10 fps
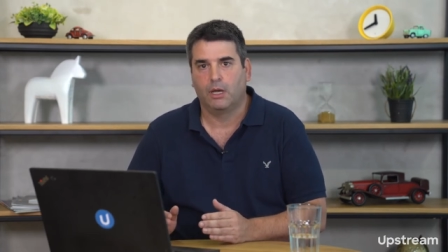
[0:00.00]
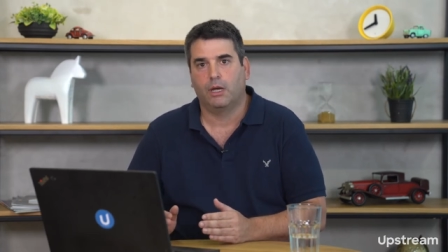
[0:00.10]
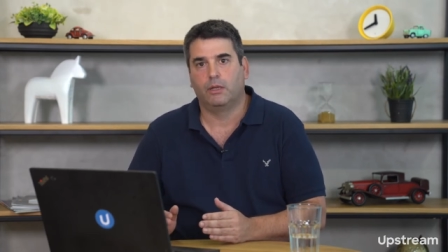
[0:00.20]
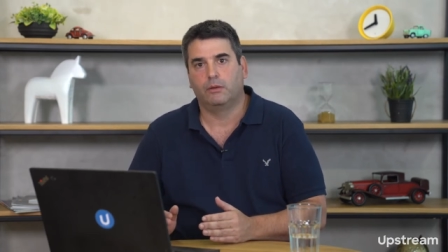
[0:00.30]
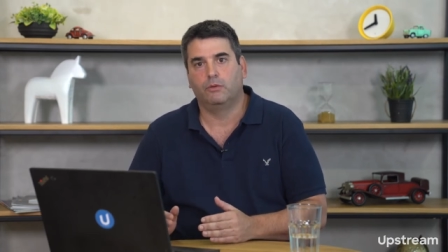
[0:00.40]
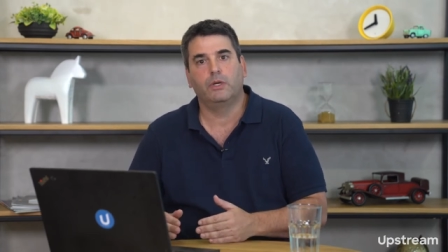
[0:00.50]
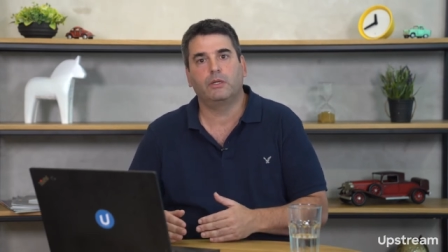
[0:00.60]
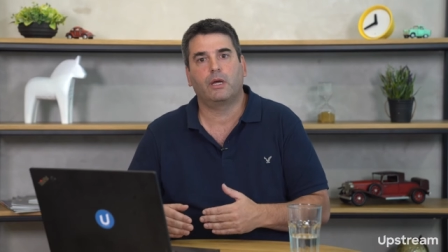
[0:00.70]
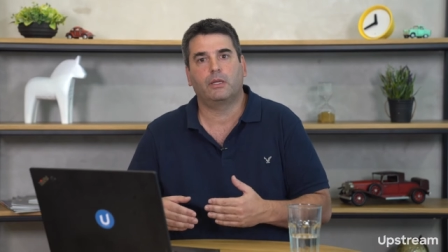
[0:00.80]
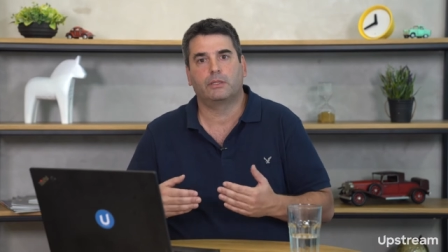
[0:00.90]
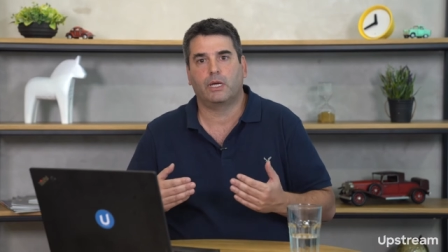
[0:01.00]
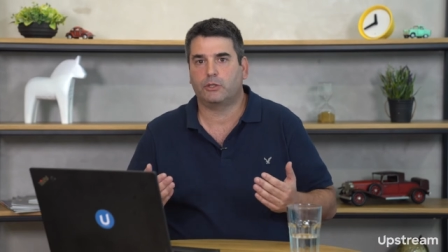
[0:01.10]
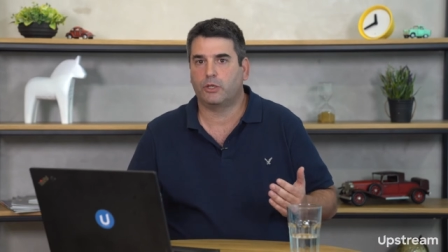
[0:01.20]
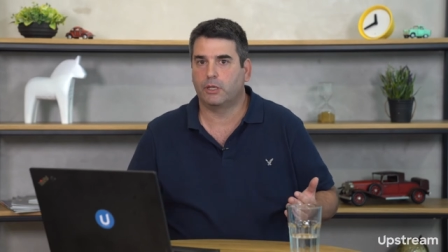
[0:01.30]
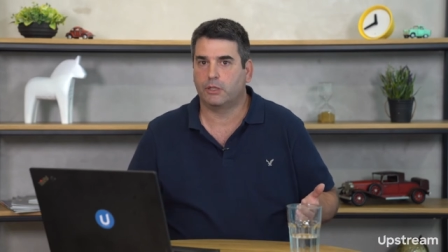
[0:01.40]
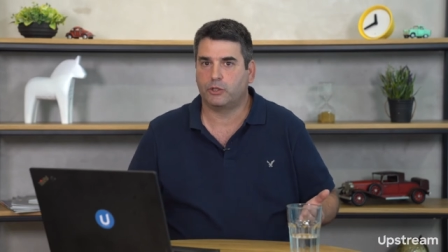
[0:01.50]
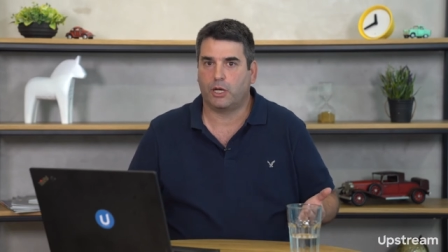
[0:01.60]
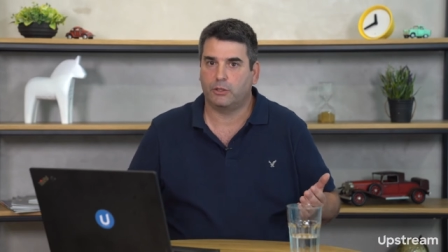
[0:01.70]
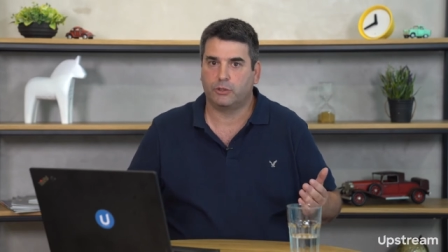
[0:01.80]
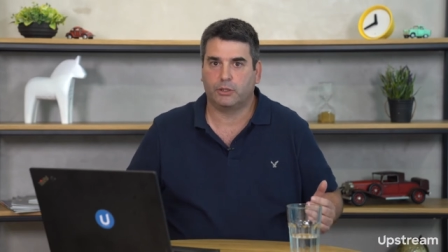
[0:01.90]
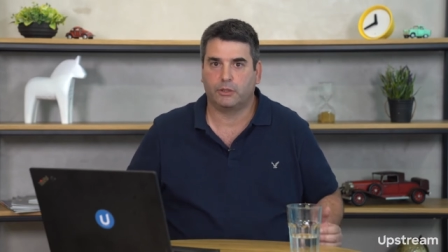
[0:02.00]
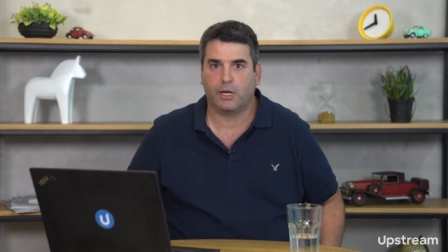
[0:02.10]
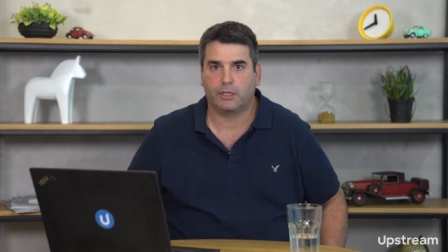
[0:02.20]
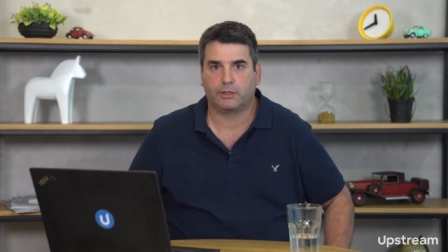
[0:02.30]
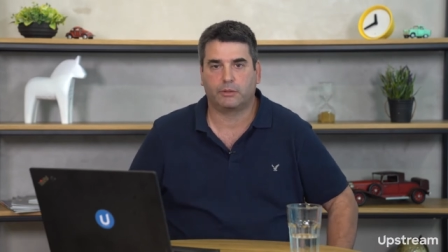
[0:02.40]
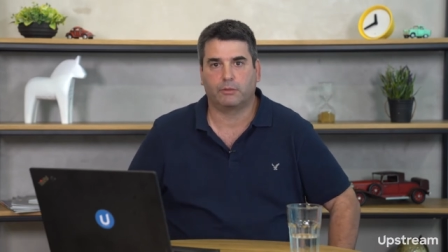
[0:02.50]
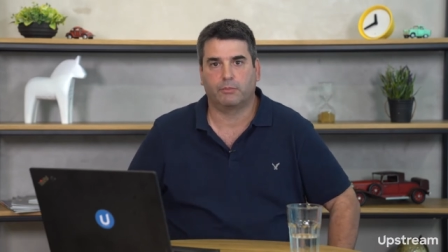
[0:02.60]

And doing that is actually a challenging task